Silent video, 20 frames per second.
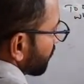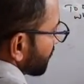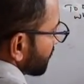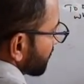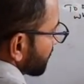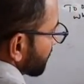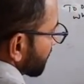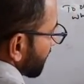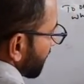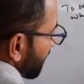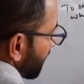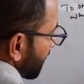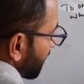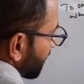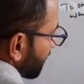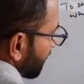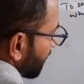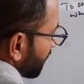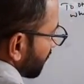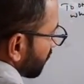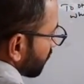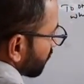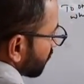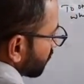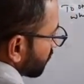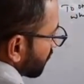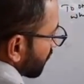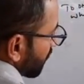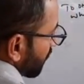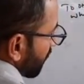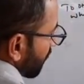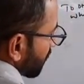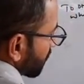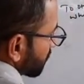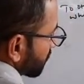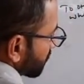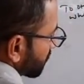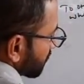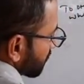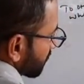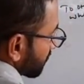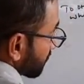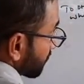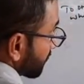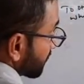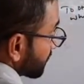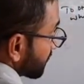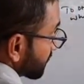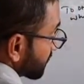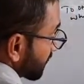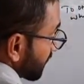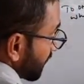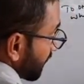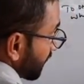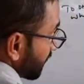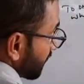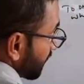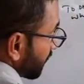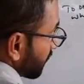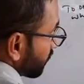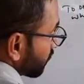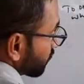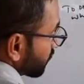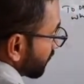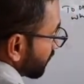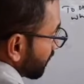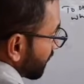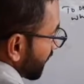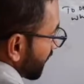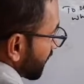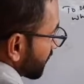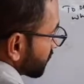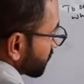which is connected to the horse, which is connected to the brake